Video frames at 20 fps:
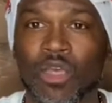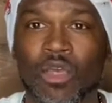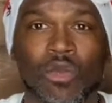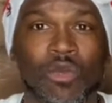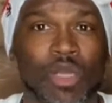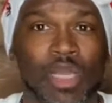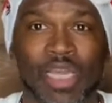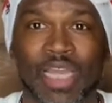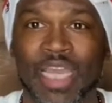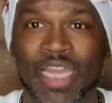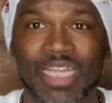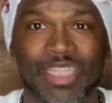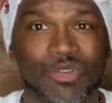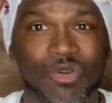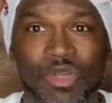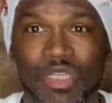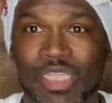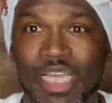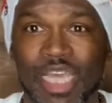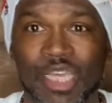Again, it's going to
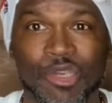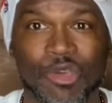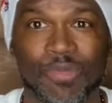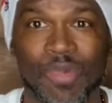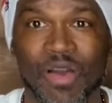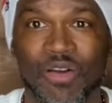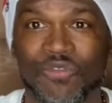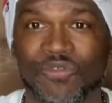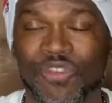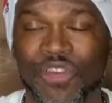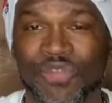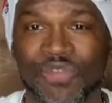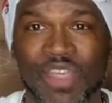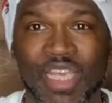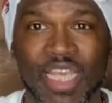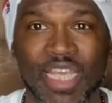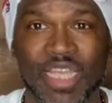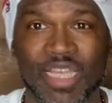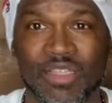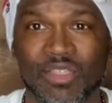take you about
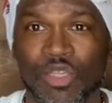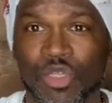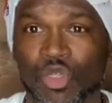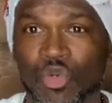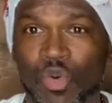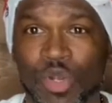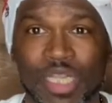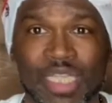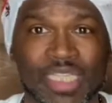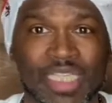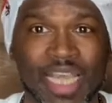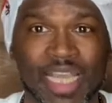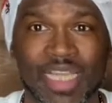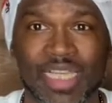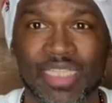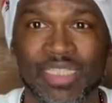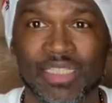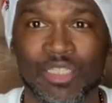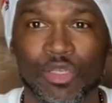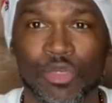15 to 20 seconds
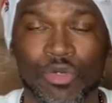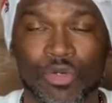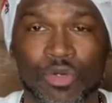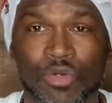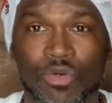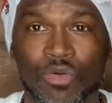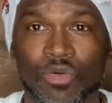to